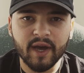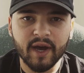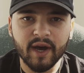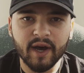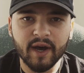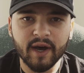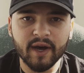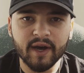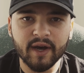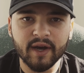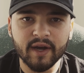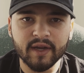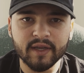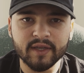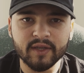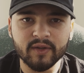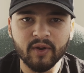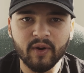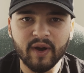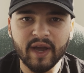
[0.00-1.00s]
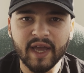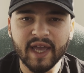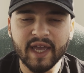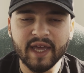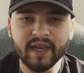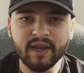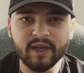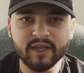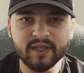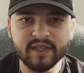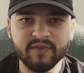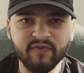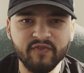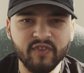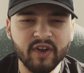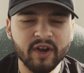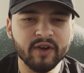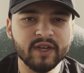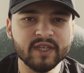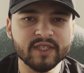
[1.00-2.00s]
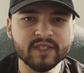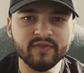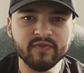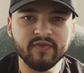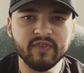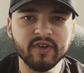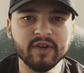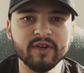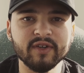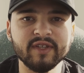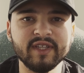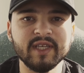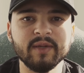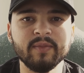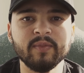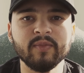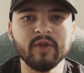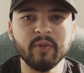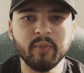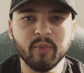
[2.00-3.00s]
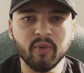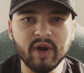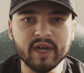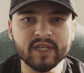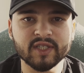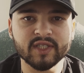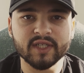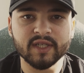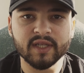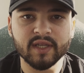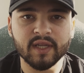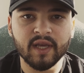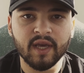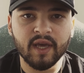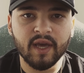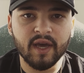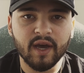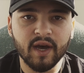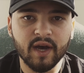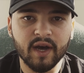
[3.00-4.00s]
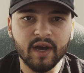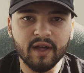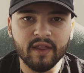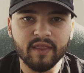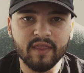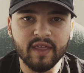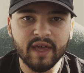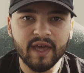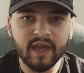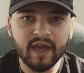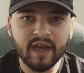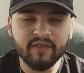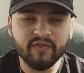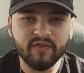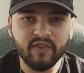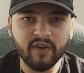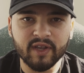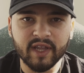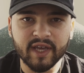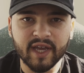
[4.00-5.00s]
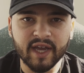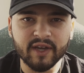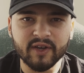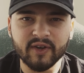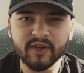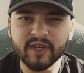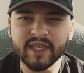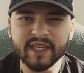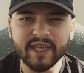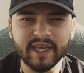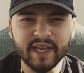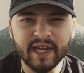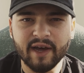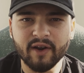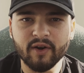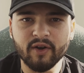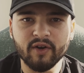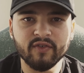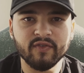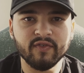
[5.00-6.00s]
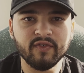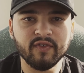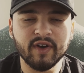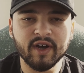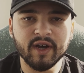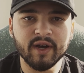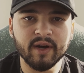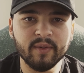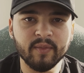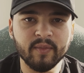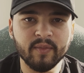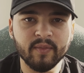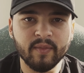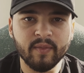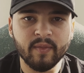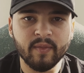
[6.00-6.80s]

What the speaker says: I had a very severe, deep depression that I felt like I couldn't get out of.